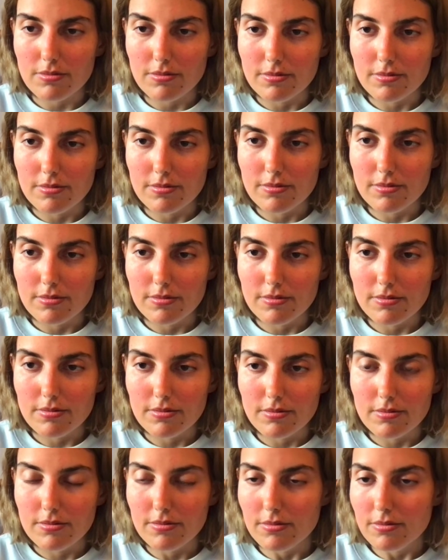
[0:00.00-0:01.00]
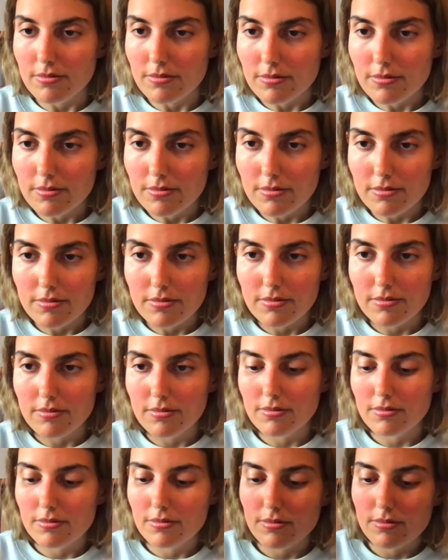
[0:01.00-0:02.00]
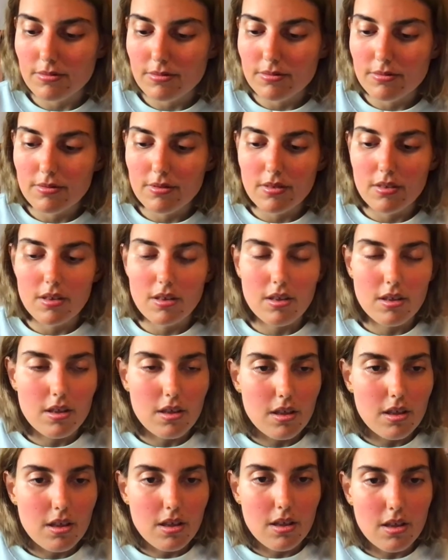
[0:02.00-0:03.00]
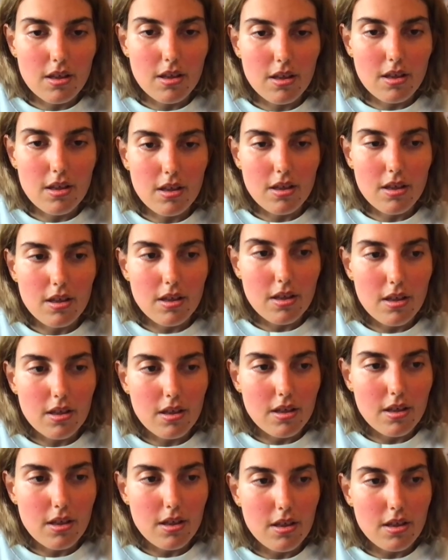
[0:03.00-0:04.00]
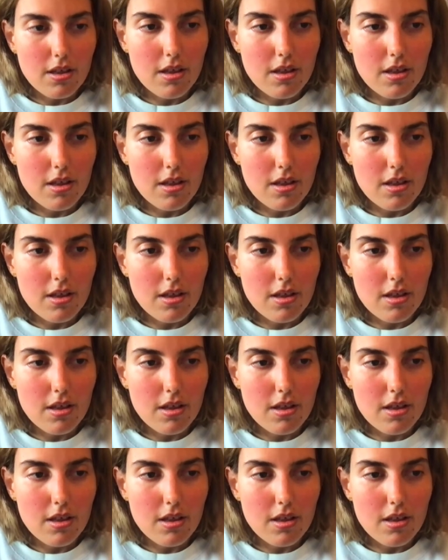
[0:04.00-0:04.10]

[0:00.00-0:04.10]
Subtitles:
Nobody speaks.